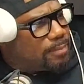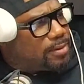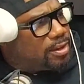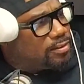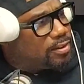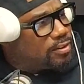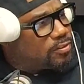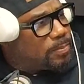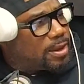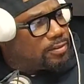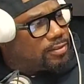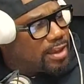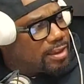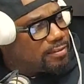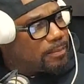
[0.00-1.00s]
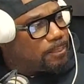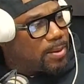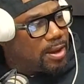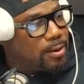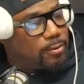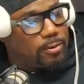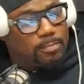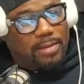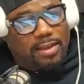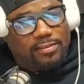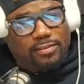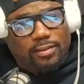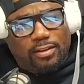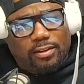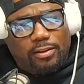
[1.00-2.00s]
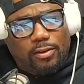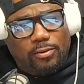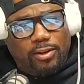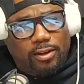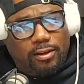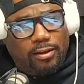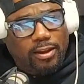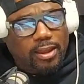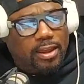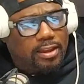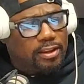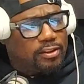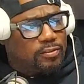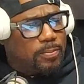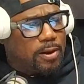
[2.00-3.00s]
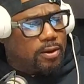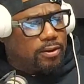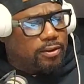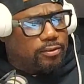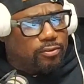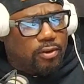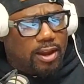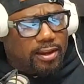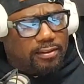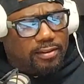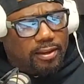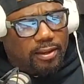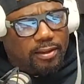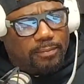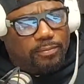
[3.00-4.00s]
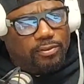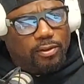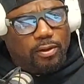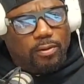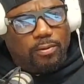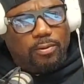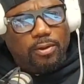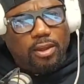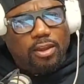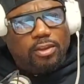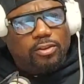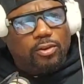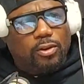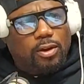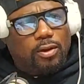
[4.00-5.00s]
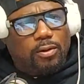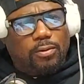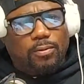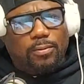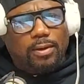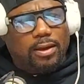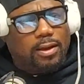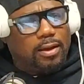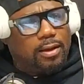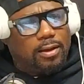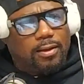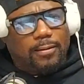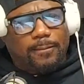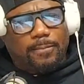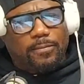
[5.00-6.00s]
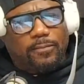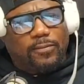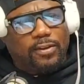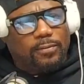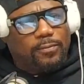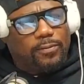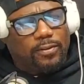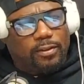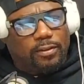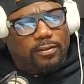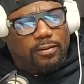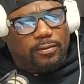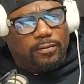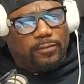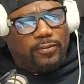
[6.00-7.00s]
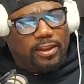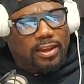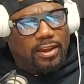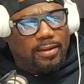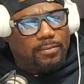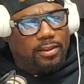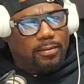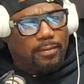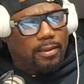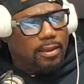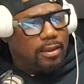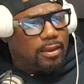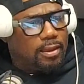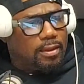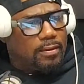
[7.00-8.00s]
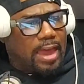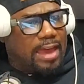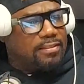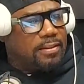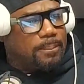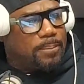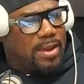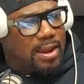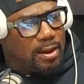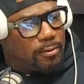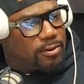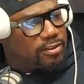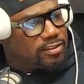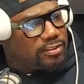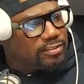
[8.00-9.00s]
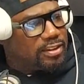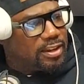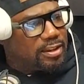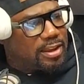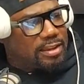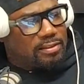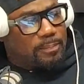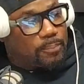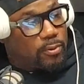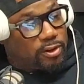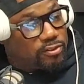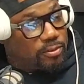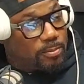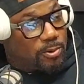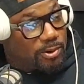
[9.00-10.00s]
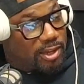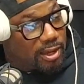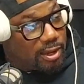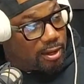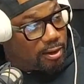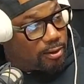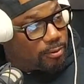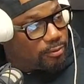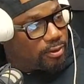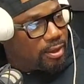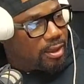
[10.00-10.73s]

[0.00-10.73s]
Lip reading: easier, especially as a parent. My son go there. He's part of the track team. So, for him to, as a parent, to seeing that the principal cares,